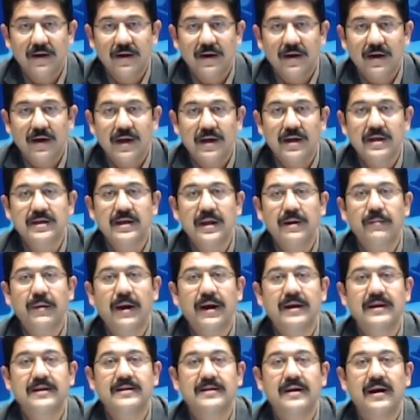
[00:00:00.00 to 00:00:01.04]
He said
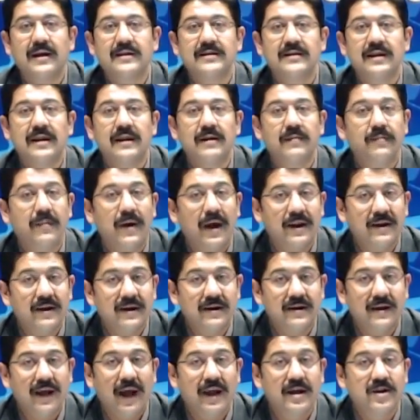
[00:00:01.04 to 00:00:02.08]
Pakistan is an
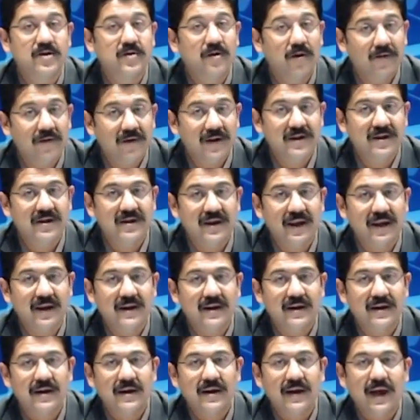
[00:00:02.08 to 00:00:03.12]
independent and sovereign state
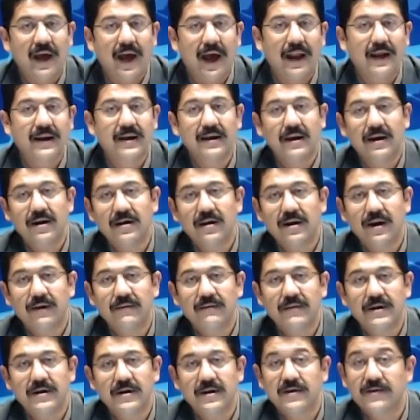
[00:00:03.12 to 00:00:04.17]
and current
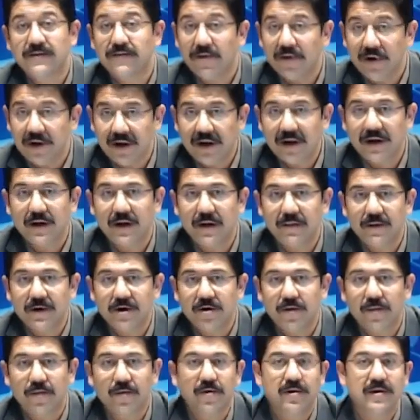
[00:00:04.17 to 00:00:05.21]
government is fully determined
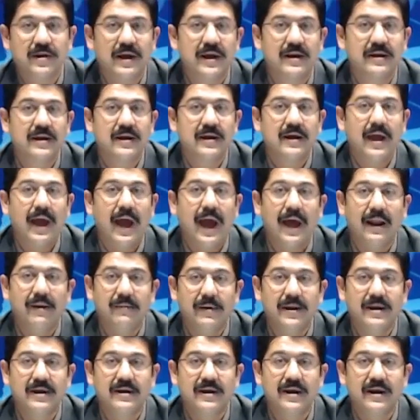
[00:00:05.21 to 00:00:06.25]
to protect and
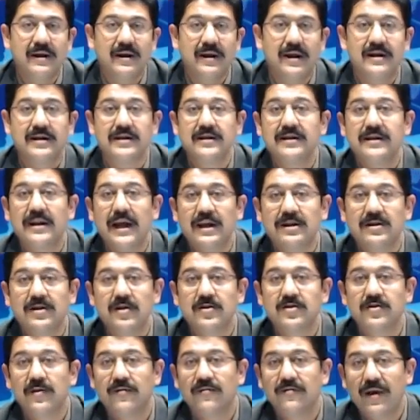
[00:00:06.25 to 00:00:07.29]
maintain its national
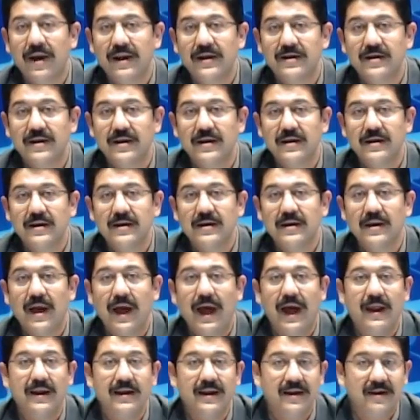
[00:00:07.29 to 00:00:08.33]
sovereignty
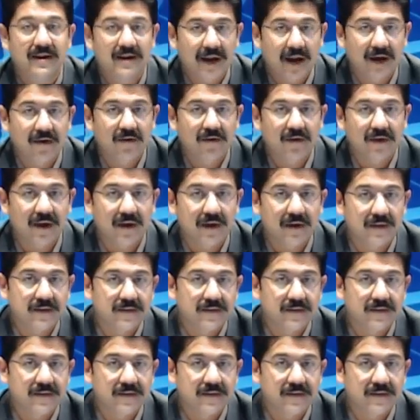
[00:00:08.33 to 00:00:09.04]
and integrity.